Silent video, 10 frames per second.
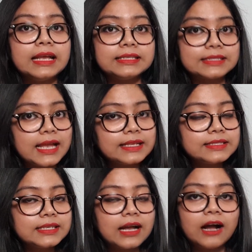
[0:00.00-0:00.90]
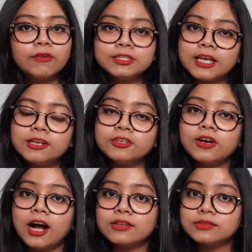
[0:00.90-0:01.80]
Instead, I will tell you
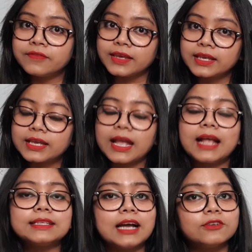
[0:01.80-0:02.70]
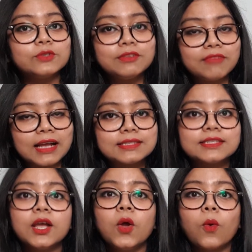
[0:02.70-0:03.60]
how to think and how to
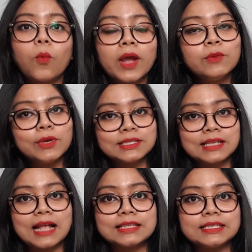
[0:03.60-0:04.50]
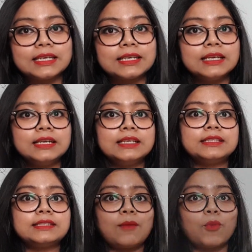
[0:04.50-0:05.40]
invest when we're standing
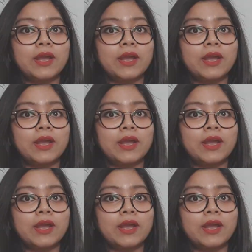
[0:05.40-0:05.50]
somewhere